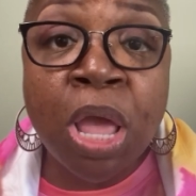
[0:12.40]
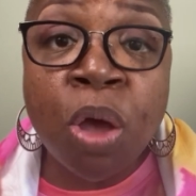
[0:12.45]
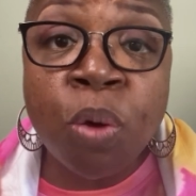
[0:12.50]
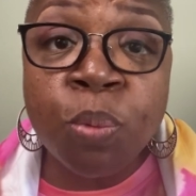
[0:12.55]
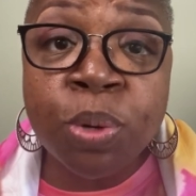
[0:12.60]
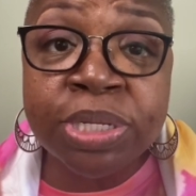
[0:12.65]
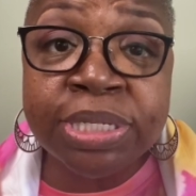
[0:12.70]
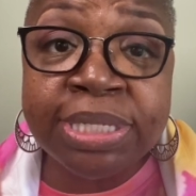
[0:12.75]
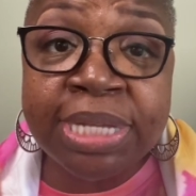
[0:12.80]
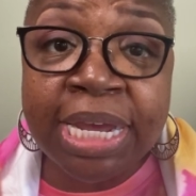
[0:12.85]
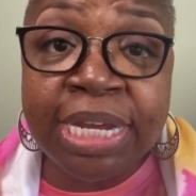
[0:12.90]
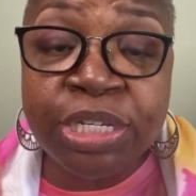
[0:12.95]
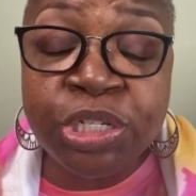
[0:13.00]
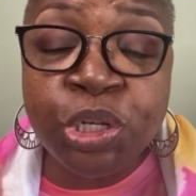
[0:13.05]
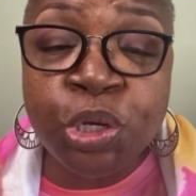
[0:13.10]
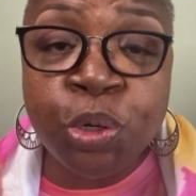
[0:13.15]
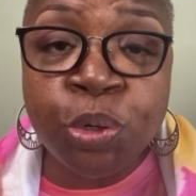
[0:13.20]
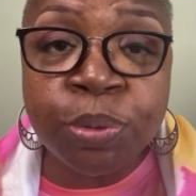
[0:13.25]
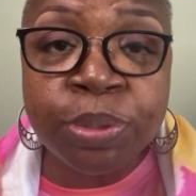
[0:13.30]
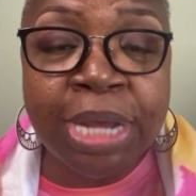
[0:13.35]
Well, stay
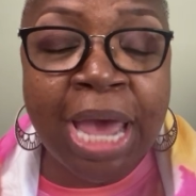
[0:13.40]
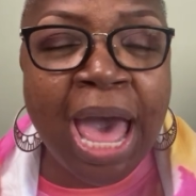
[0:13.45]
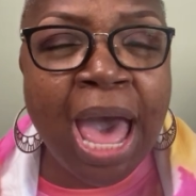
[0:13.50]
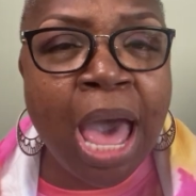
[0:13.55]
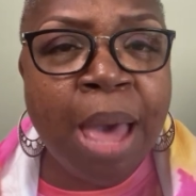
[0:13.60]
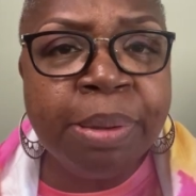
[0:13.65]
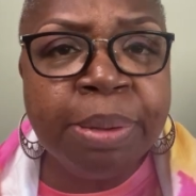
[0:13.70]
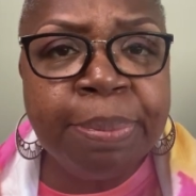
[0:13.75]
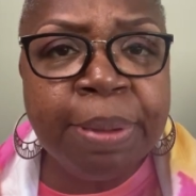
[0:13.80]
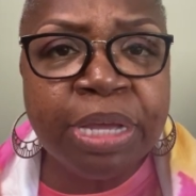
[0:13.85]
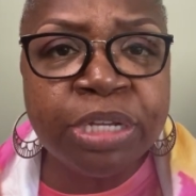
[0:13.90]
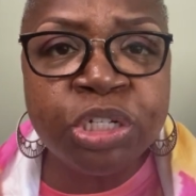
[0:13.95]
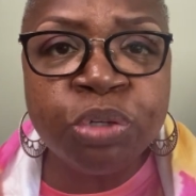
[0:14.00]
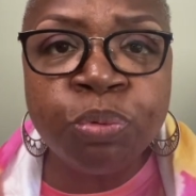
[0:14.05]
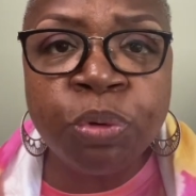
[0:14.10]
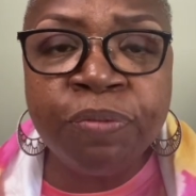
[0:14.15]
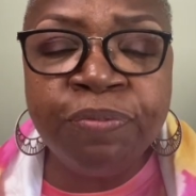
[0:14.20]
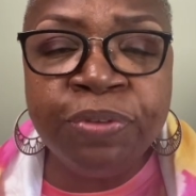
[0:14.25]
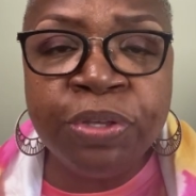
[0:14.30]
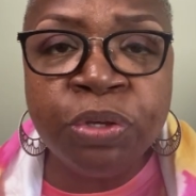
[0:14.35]
tuned. I'm about to
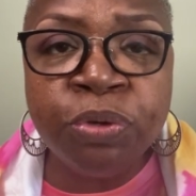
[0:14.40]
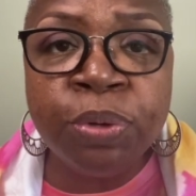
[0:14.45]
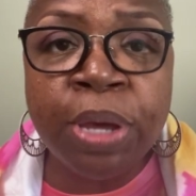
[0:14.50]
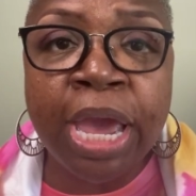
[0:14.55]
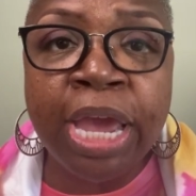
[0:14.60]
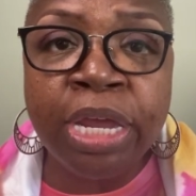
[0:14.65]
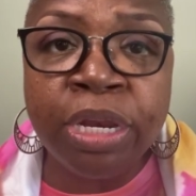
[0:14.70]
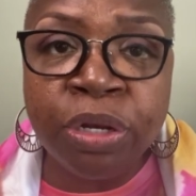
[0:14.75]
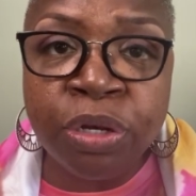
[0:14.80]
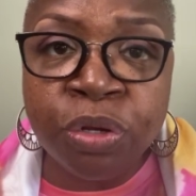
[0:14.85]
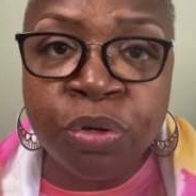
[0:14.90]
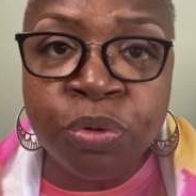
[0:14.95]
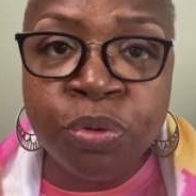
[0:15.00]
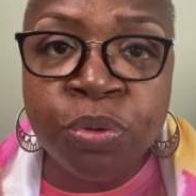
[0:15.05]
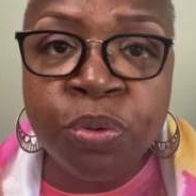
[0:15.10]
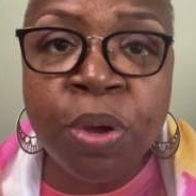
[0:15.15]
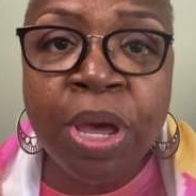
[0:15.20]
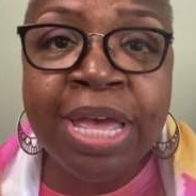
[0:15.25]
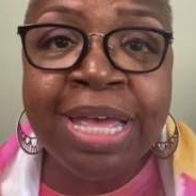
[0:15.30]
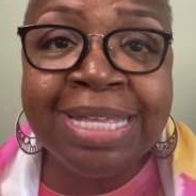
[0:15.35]
review a
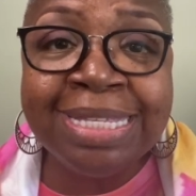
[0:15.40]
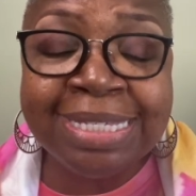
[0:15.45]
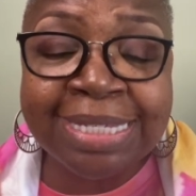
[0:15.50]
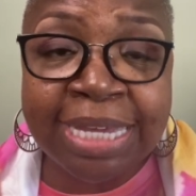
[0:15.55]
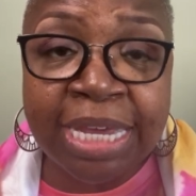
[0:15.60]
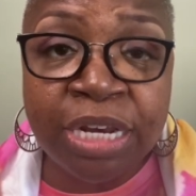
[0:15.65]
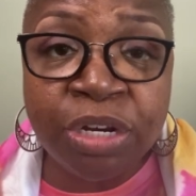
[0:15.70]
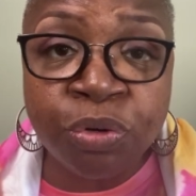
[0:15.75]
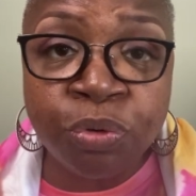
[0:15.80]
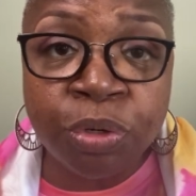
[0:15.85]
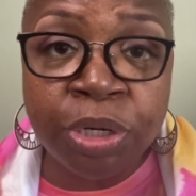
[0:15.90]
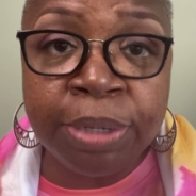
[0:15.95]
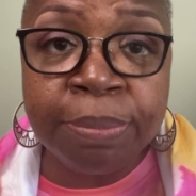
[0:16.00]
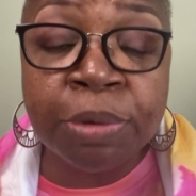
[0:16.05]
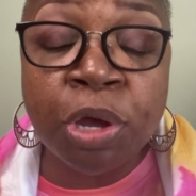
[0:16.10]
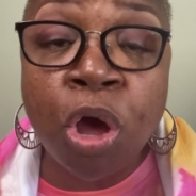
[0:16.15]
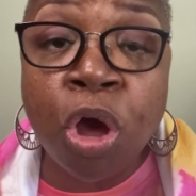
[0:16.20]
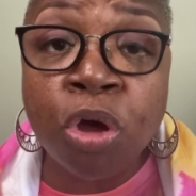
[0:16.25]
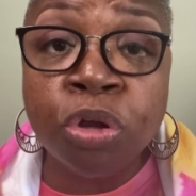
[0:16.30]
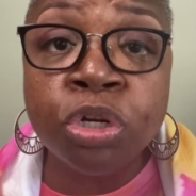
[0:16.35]
new skin cream
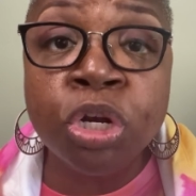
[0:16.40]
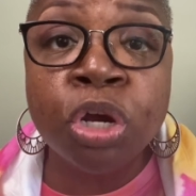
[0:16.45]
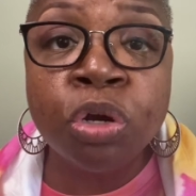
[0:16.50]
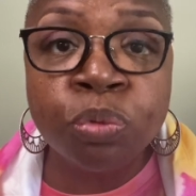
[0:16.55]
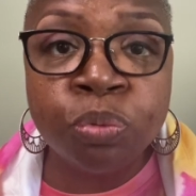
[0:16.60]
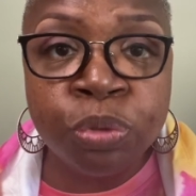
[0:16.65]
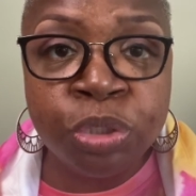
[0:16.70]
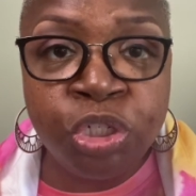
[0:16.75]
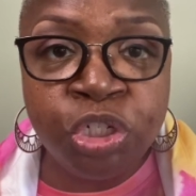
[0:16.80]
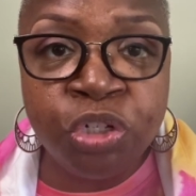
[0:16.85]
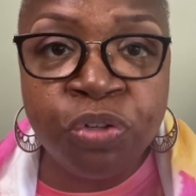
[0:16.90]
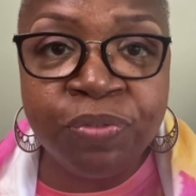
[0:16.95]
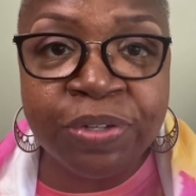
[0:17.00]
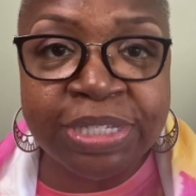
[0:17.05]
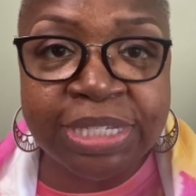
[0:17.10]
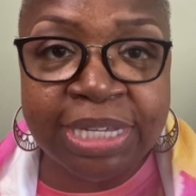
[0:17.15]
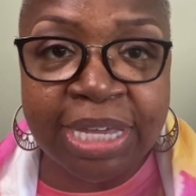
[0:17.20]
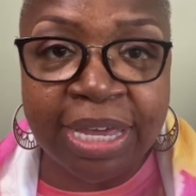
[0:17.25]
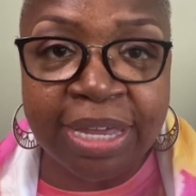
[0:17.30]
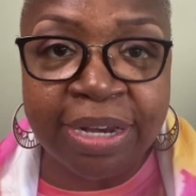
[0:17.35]
called
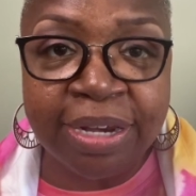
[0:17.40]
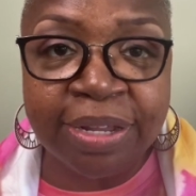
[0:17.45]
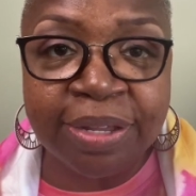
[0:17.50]
RejuvaSkin.